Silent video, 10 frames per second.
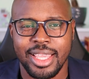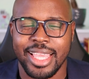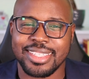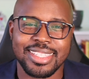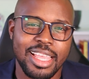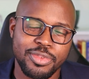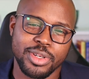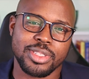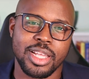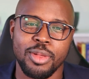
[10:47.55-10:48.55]
It's
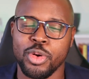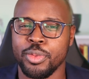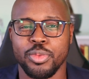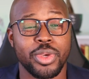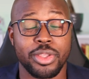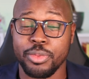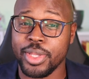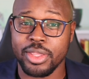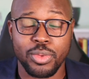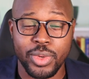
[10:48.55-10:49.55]
never a dull moment, whether it
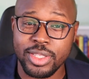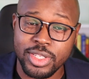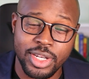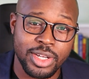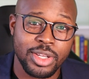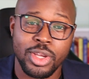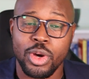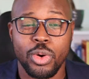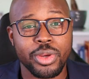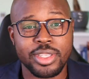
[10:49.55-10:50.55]
be in the winter
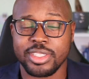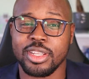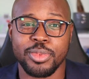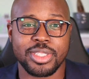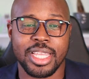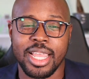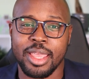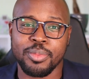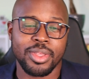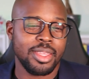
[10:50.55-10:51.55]
or in the
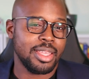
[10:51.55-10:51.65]
summertime.